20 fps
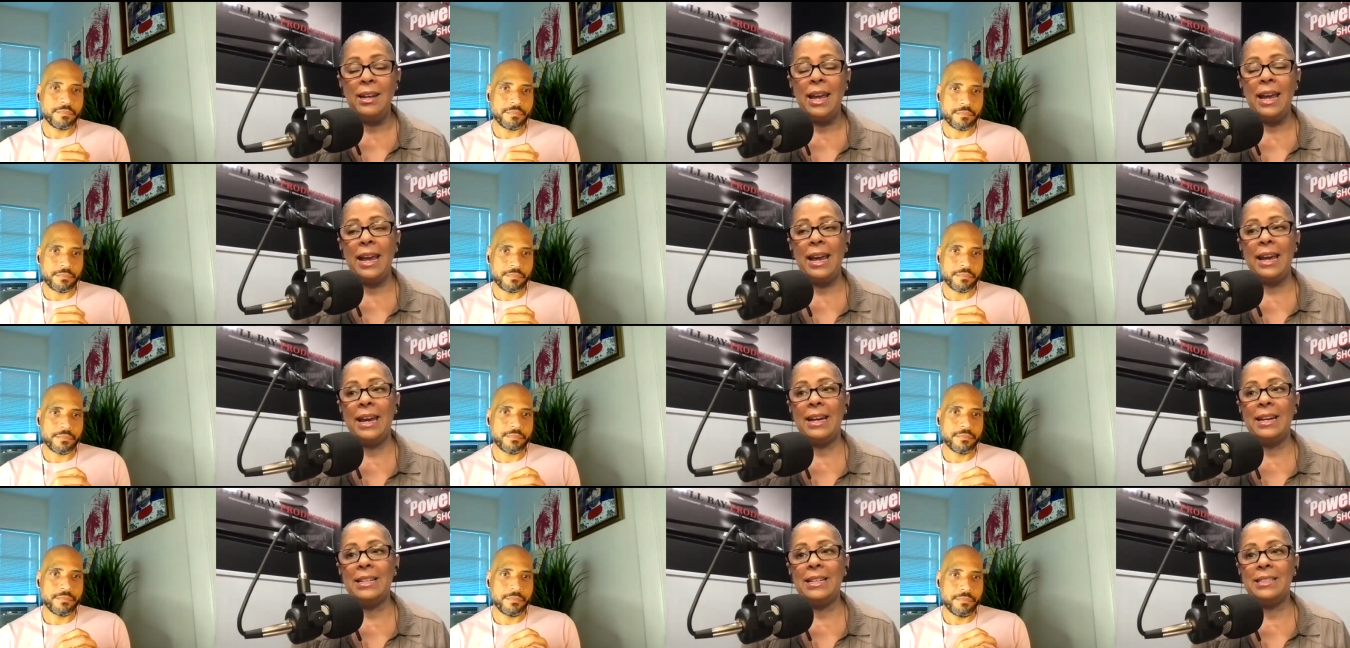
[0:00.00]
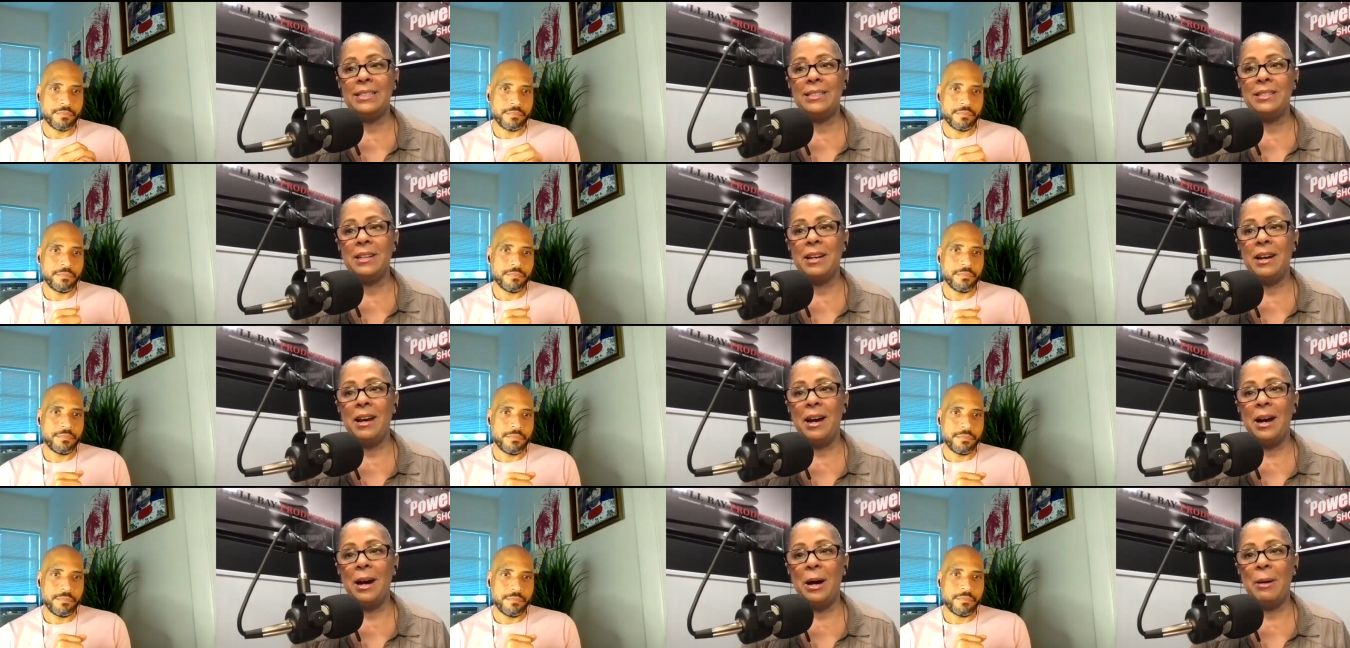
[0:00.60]
Speaker 1: and
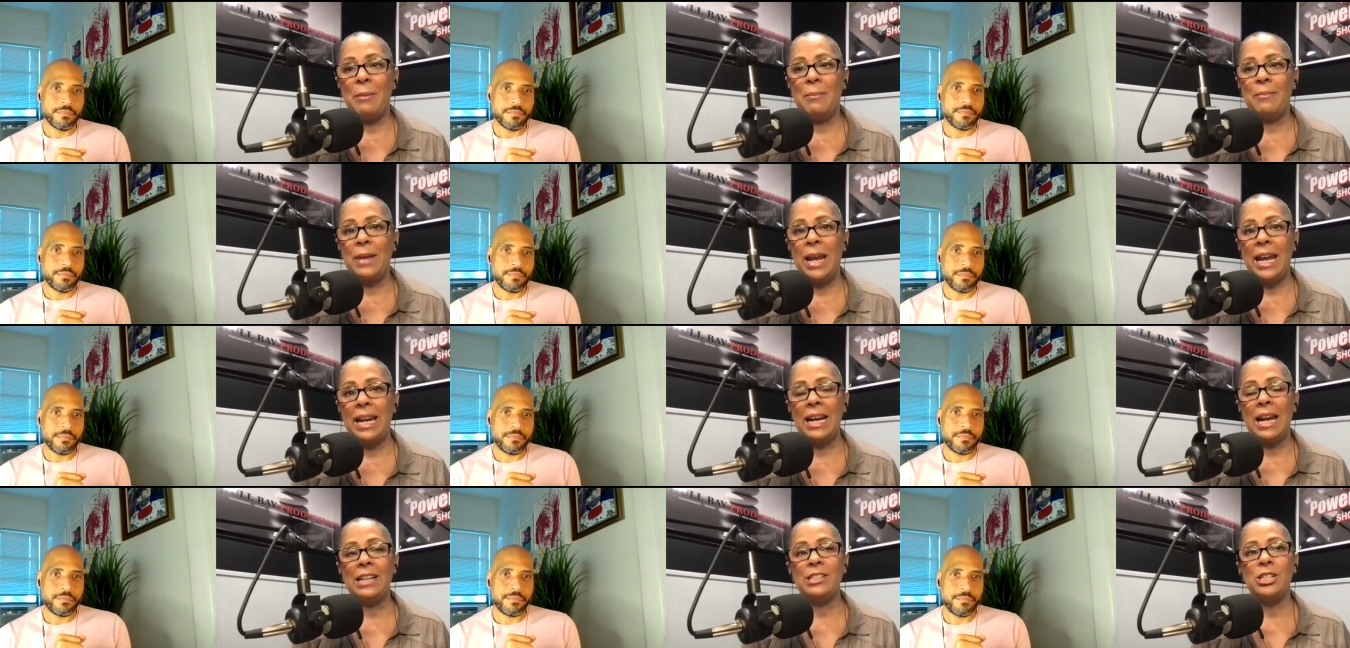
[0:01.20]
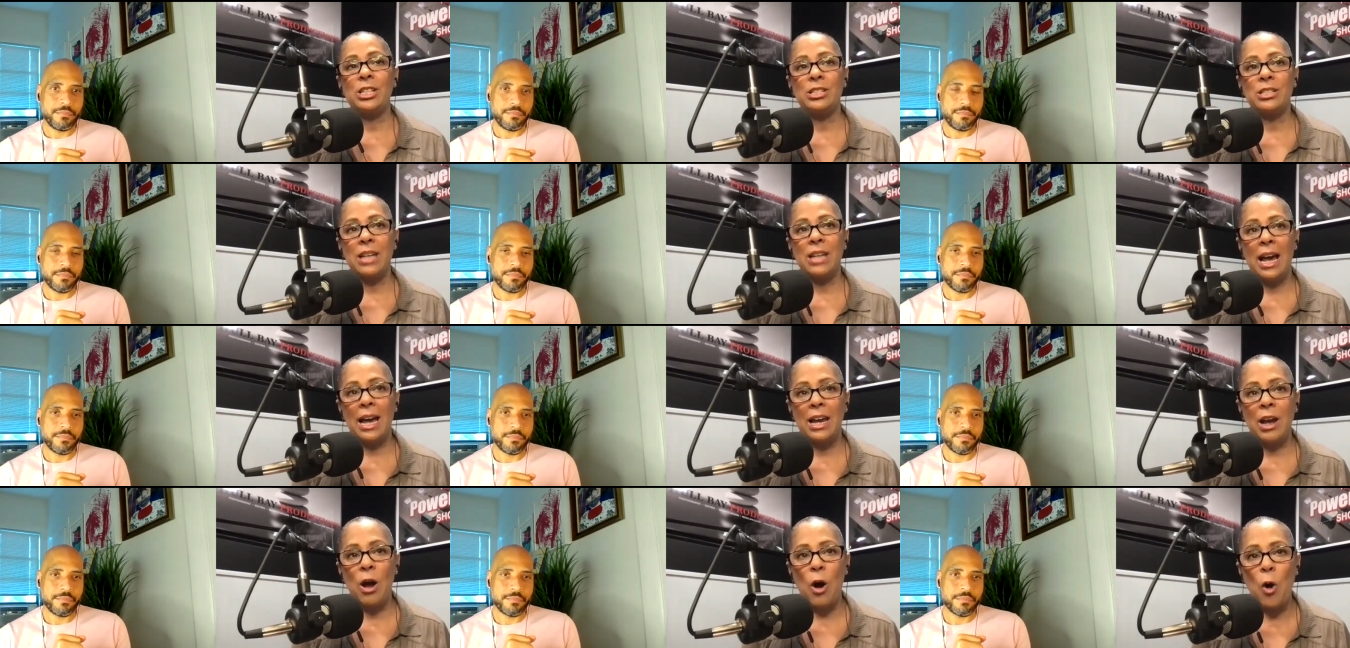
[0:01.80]
um, and I just
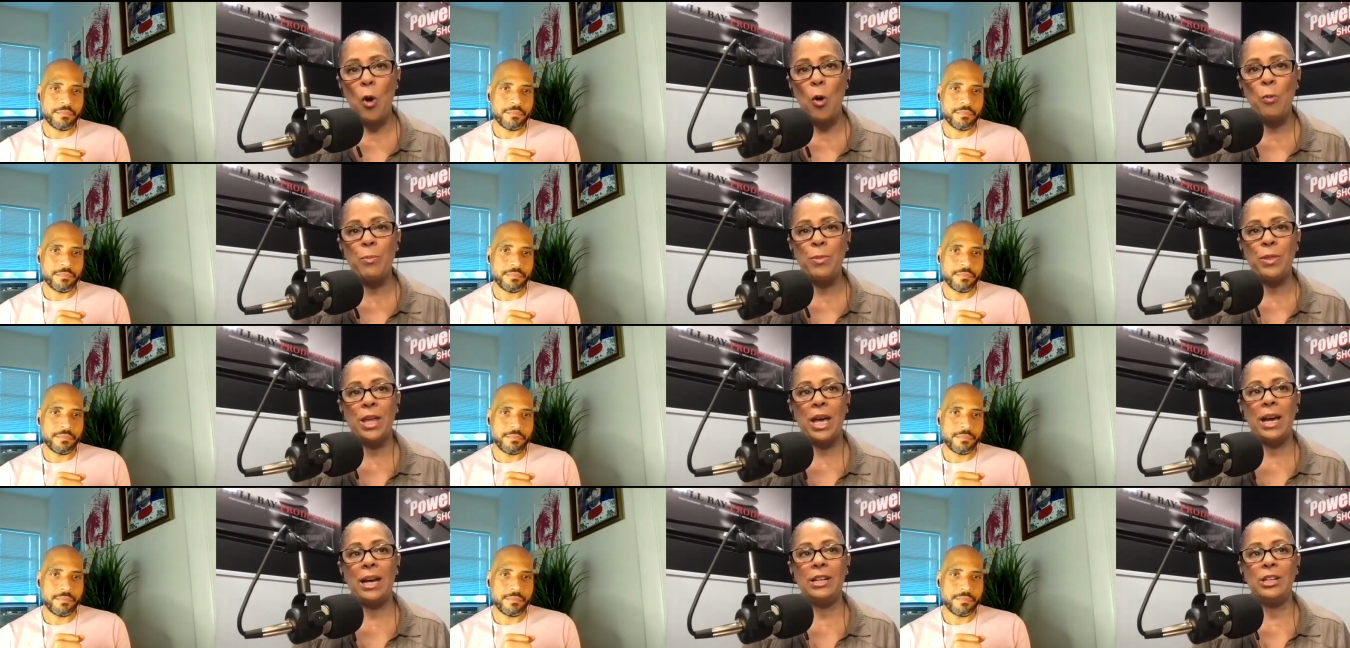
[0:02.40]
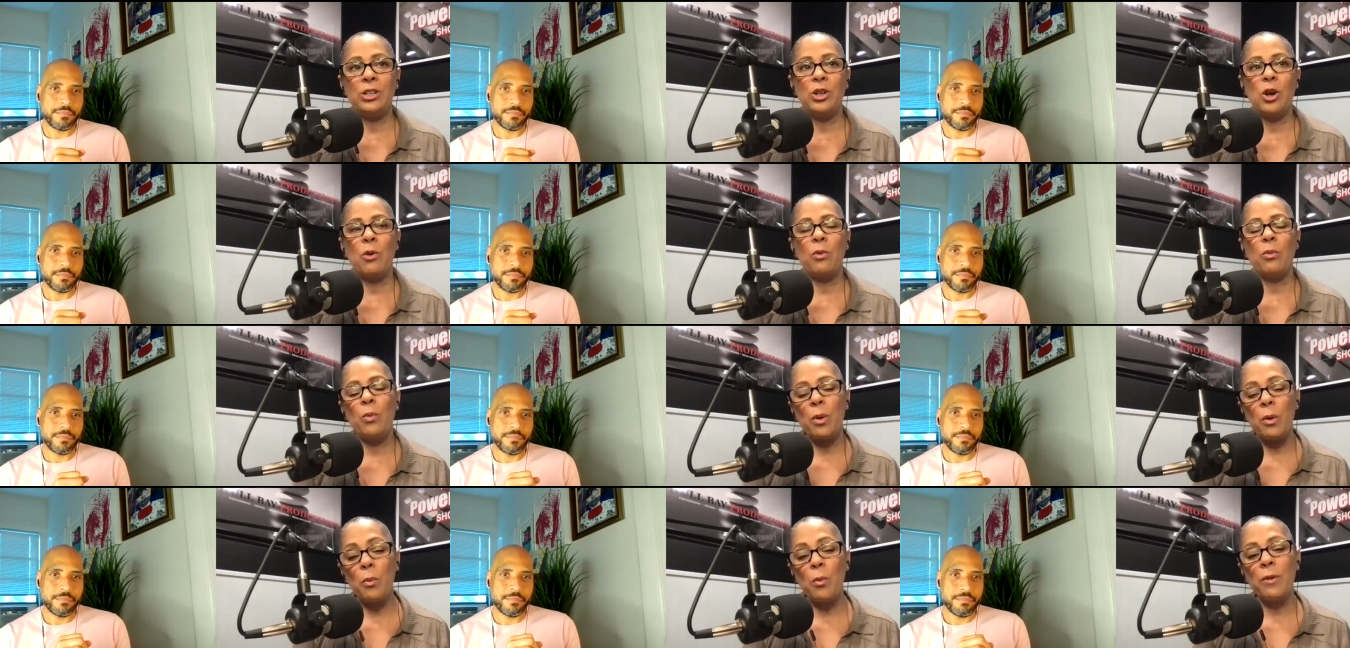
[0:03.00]
I hope that you
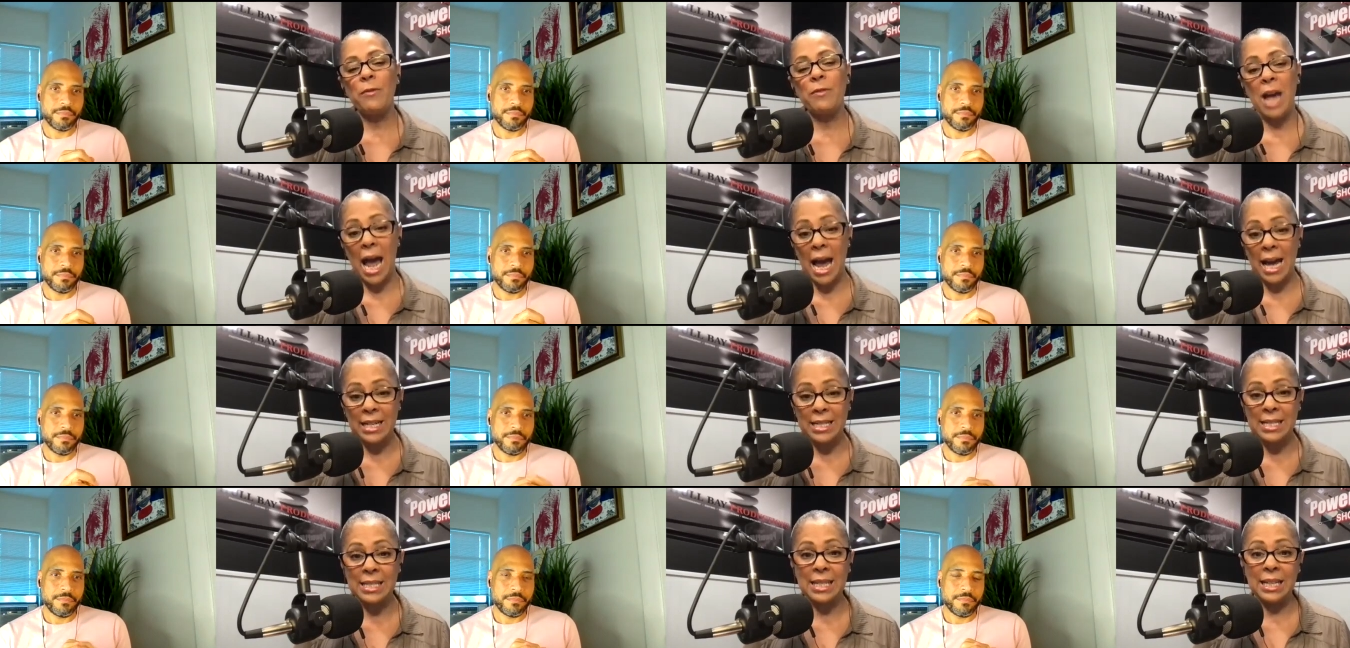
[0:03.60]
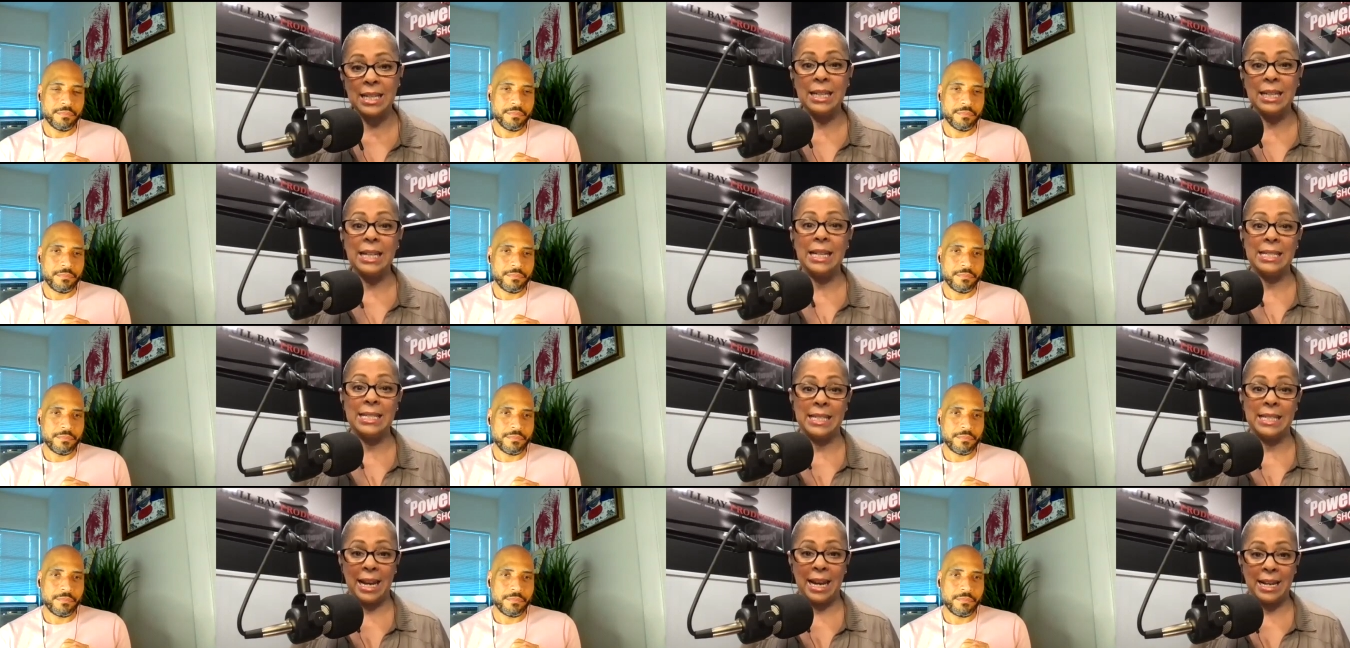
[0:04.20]
know we've kind of seen it in
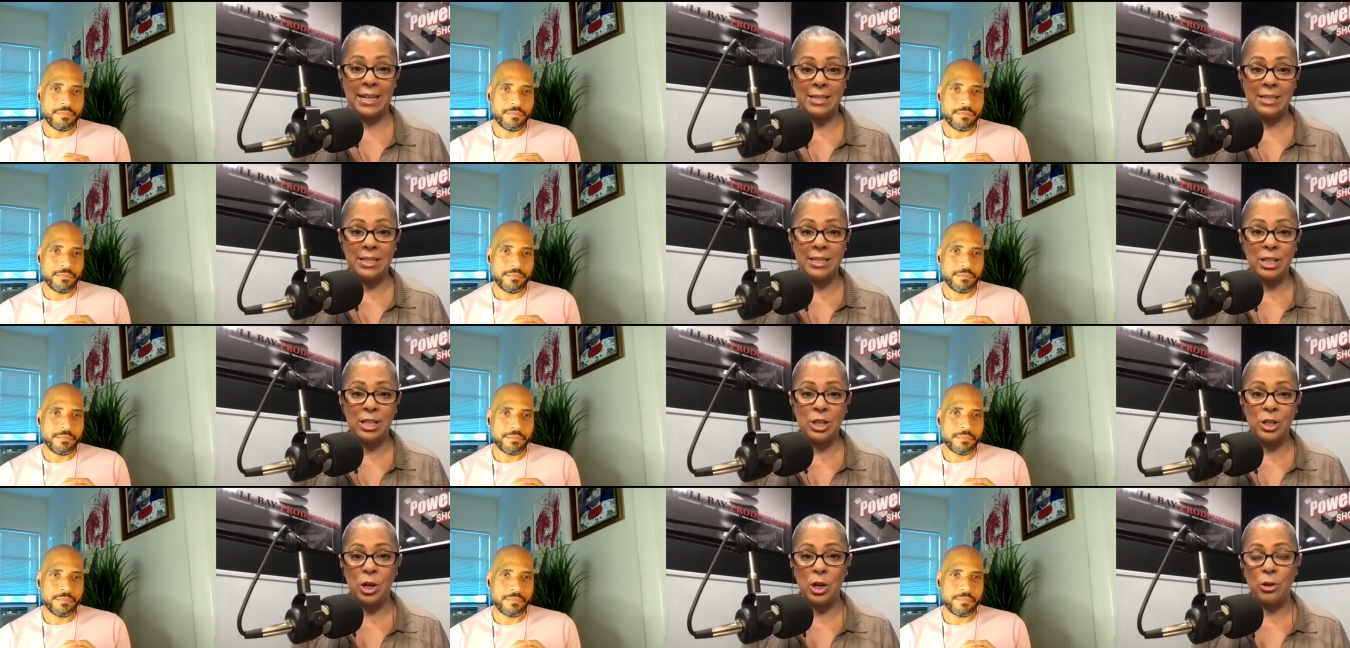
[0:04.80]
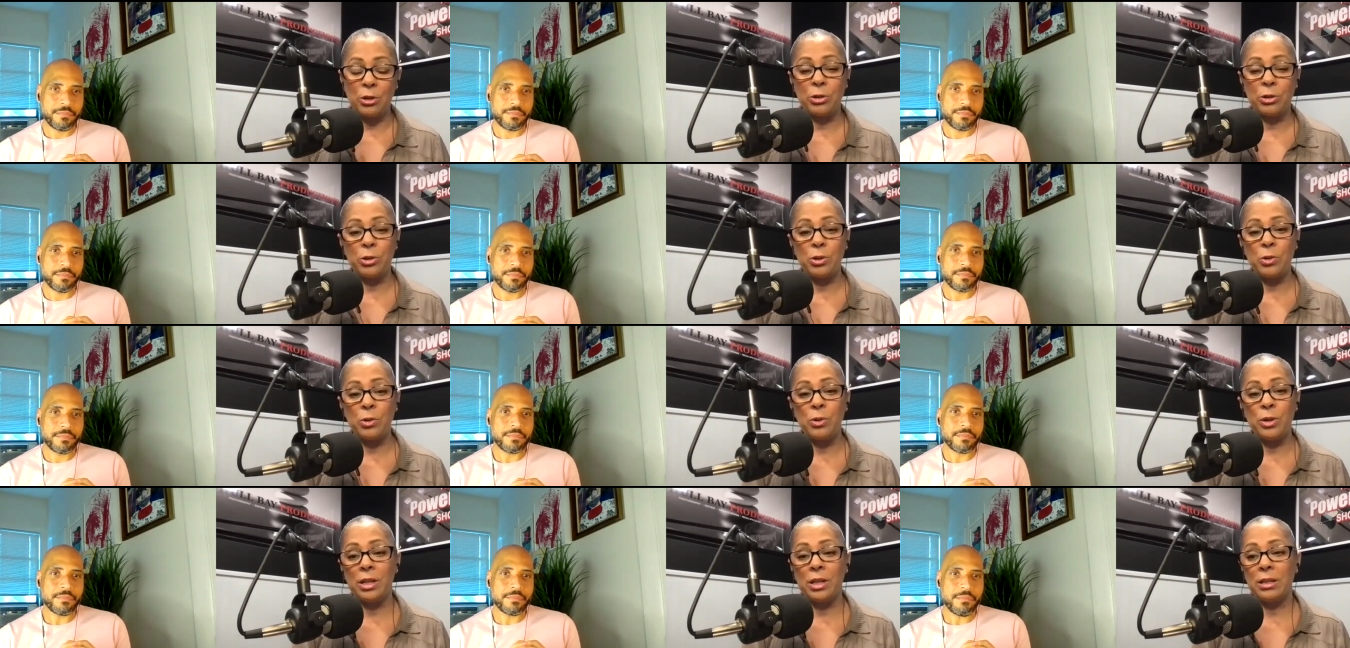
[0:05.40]
dance, you know,
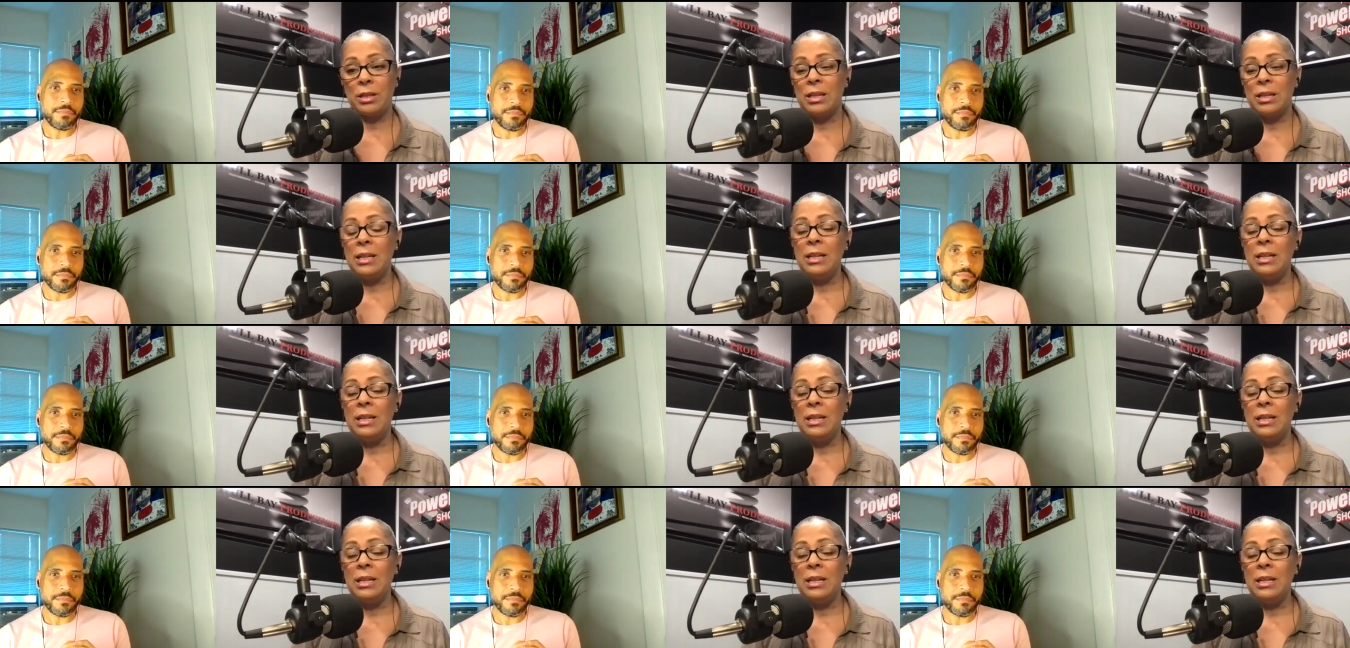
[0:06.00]
through the